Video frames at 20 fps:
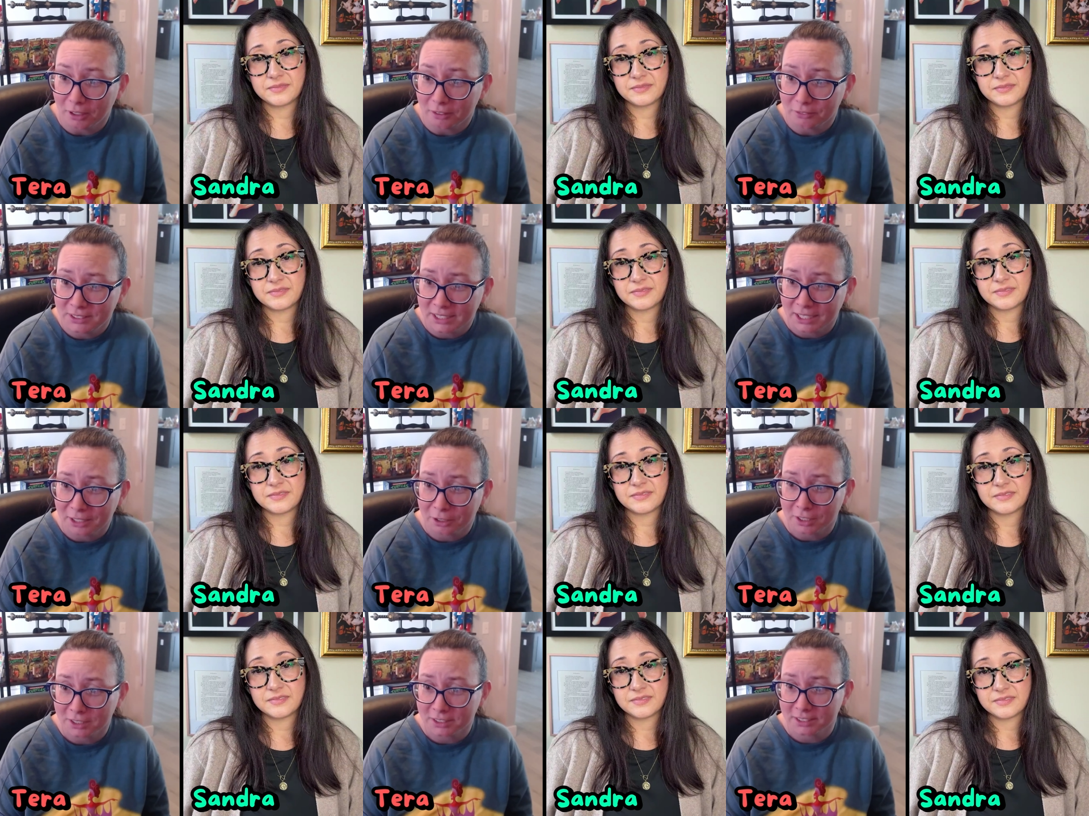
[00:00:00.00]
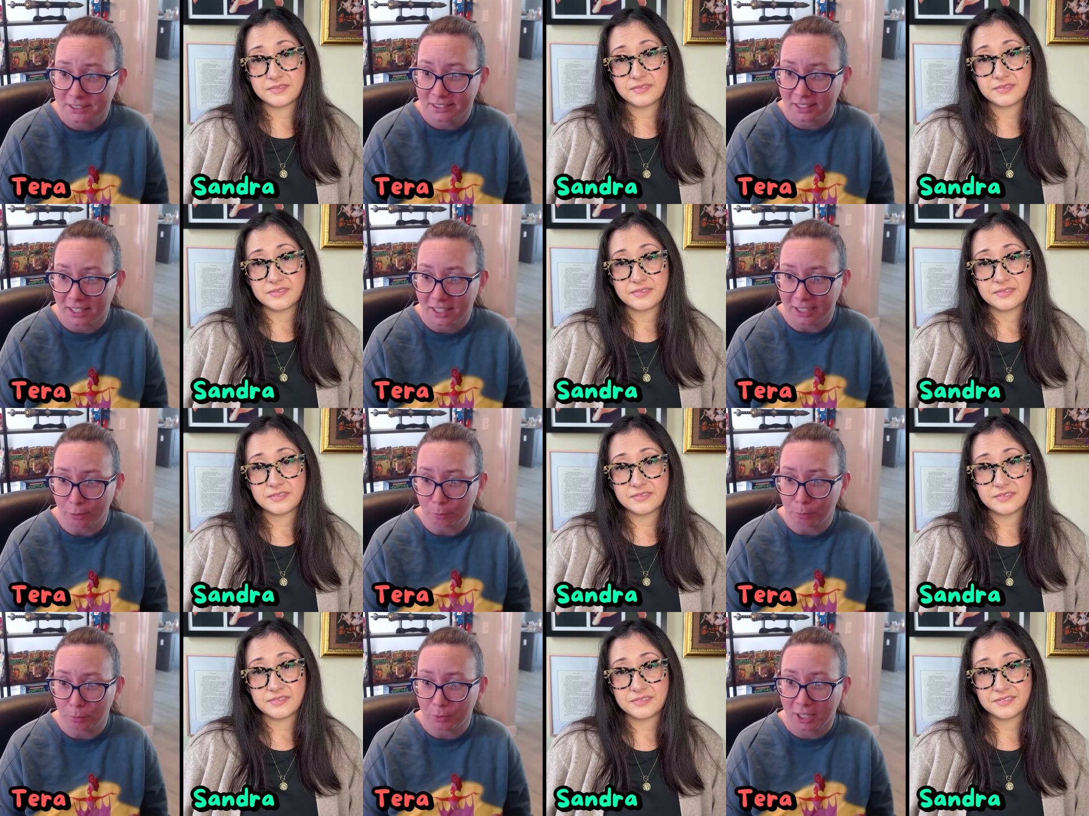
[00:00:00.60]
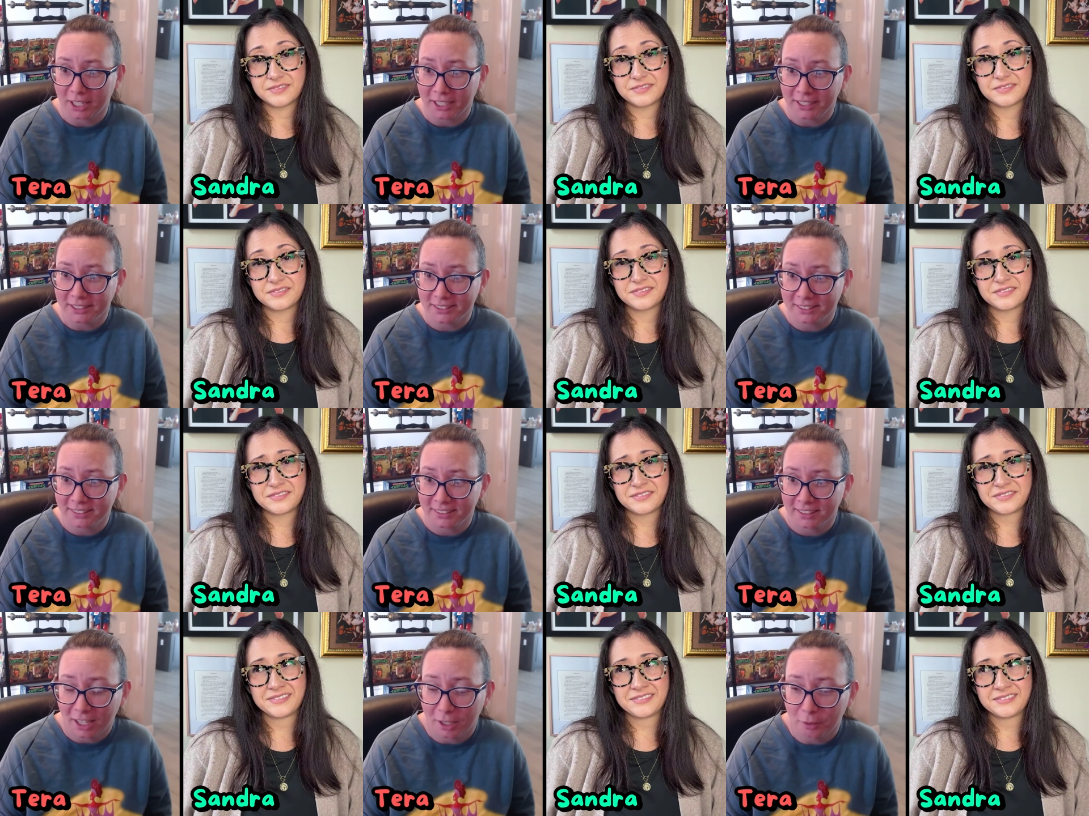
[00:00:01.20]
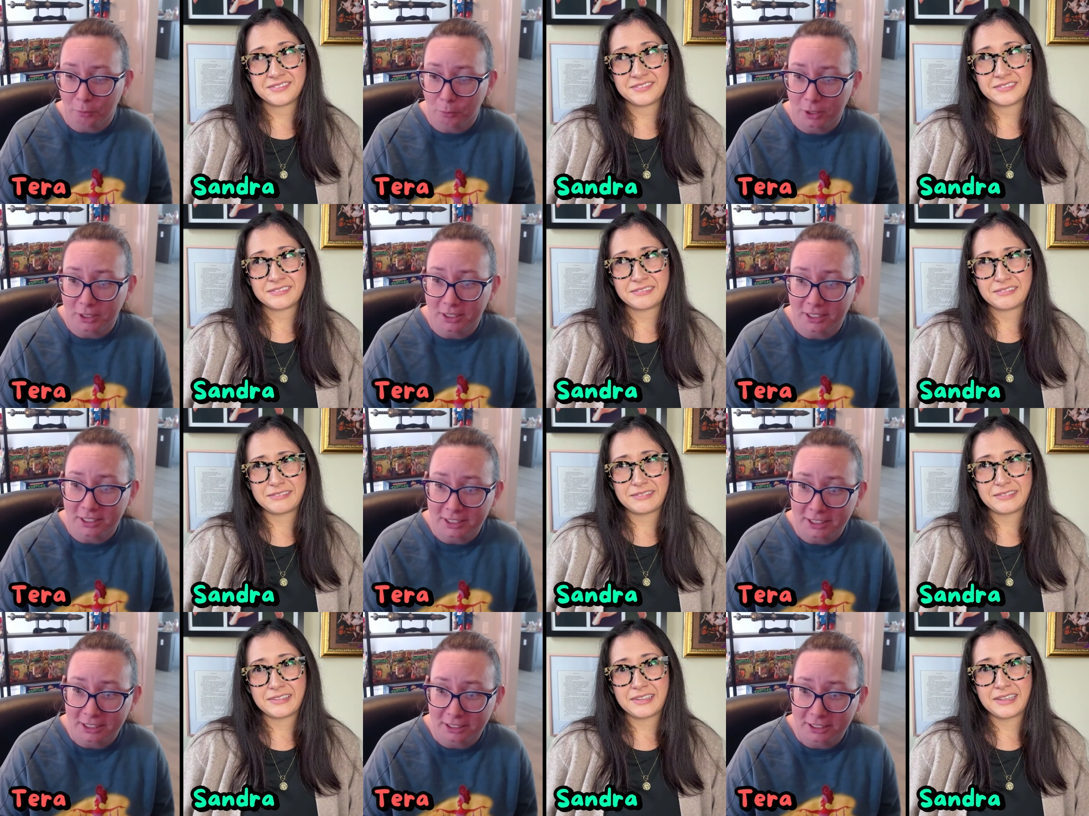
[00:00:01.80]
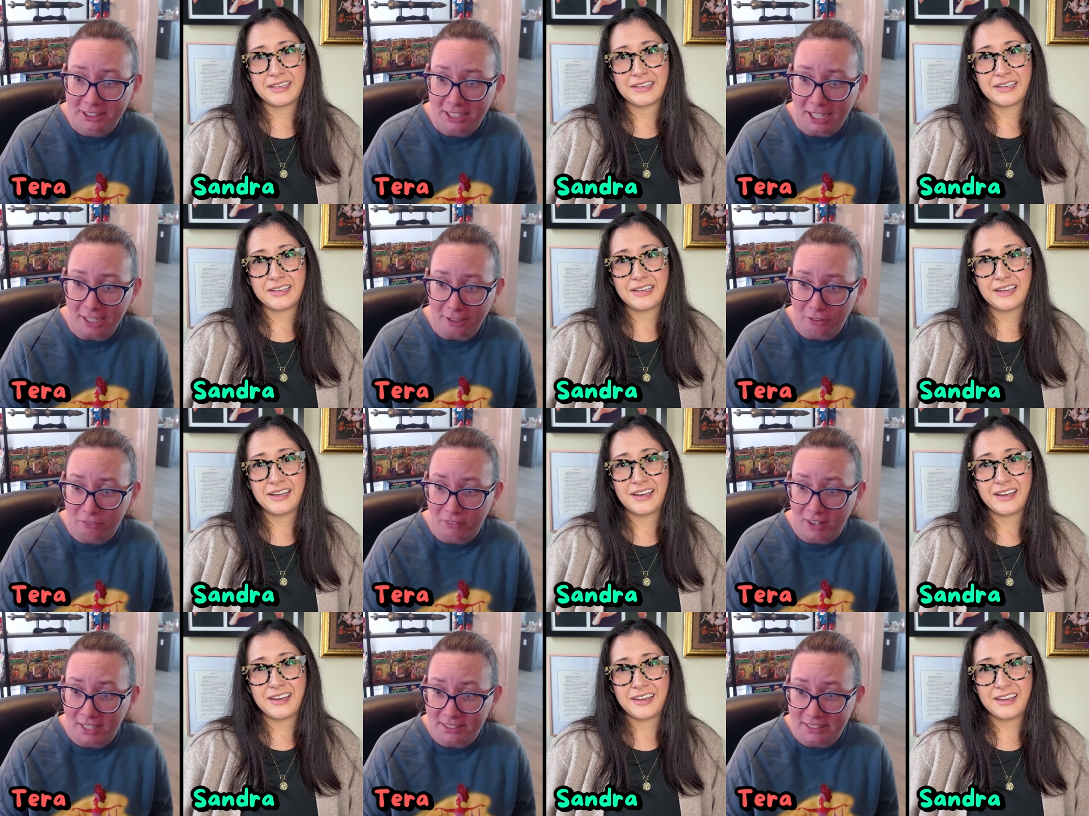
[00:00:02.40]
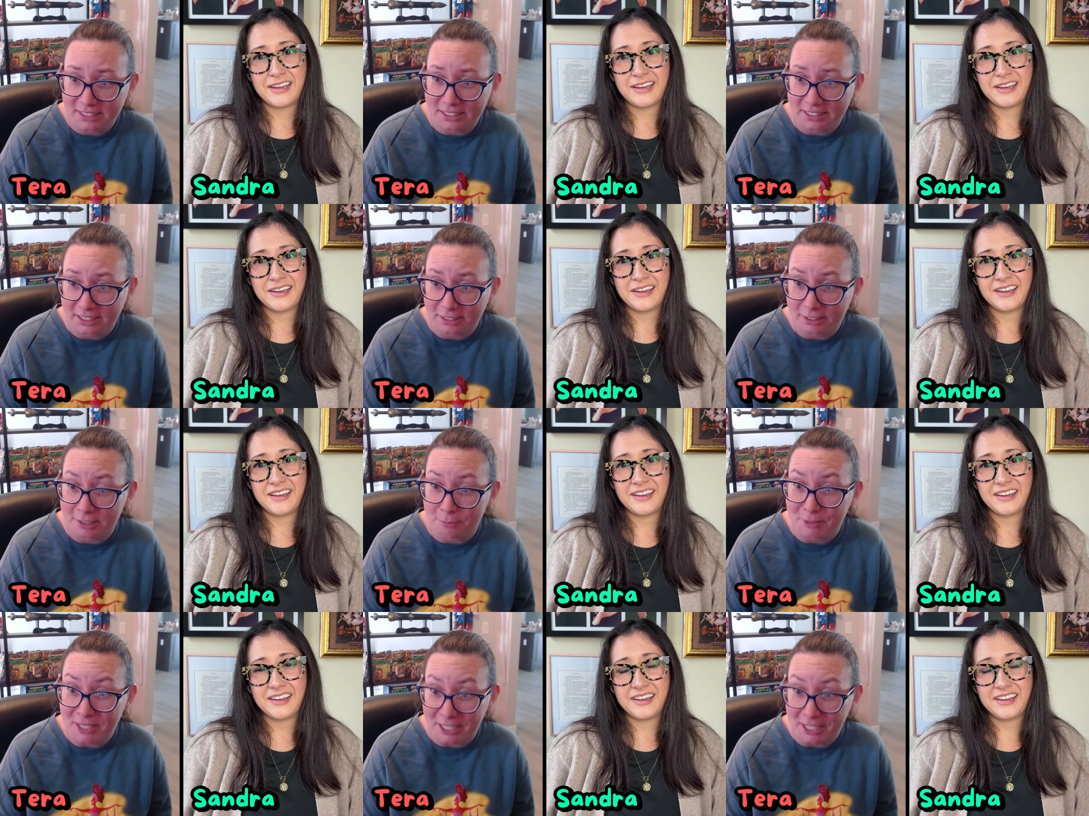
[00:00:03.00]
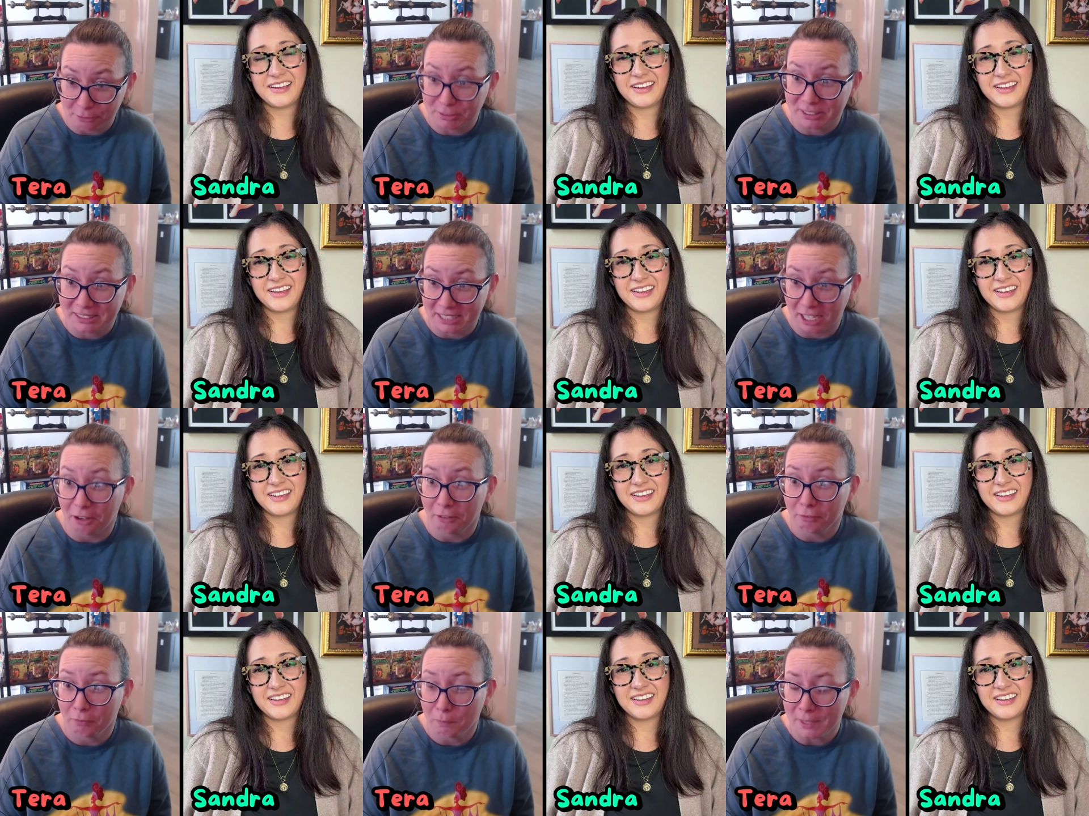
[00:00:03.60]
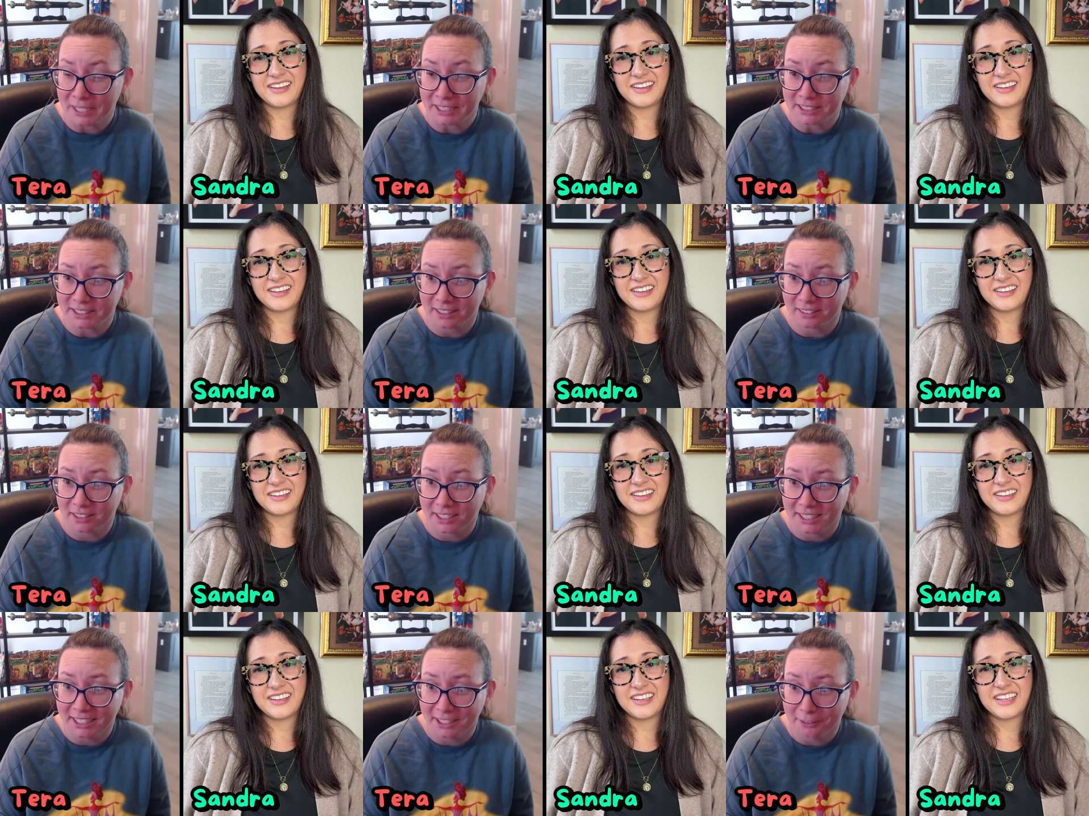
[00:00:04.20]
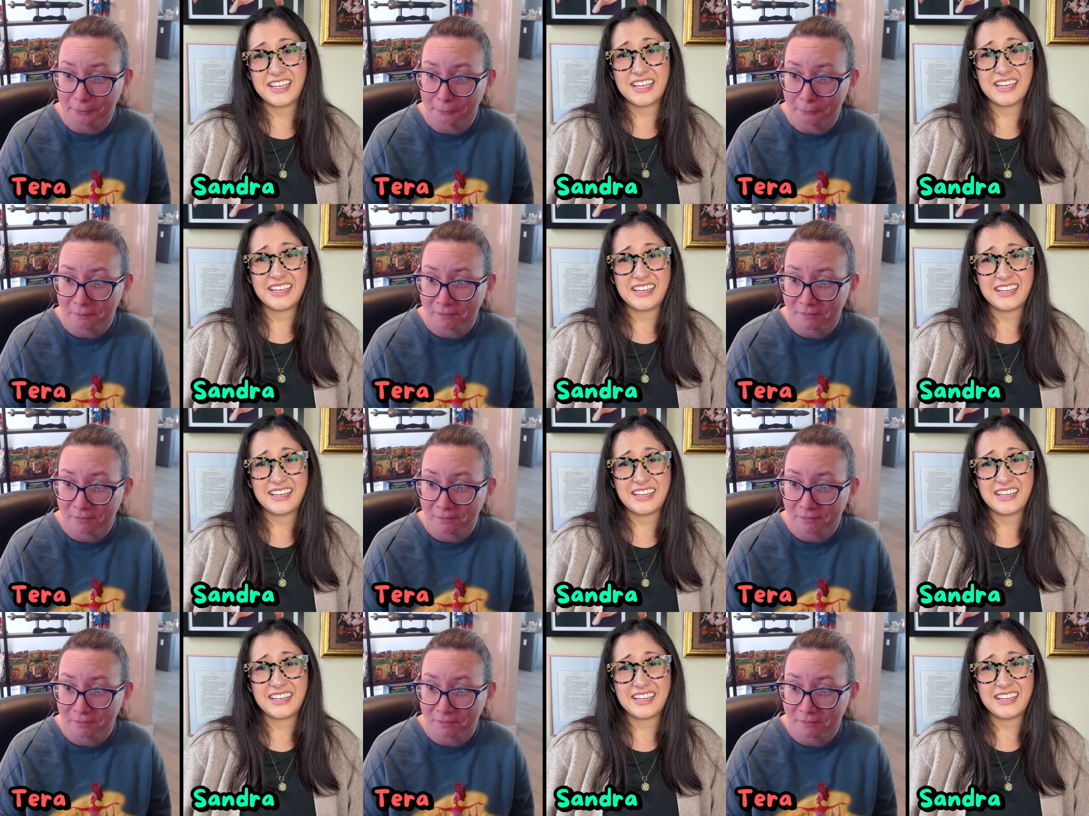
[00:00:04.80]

Speaker 1: of Zera's like place, and what Nadir sacrificed is himself basically,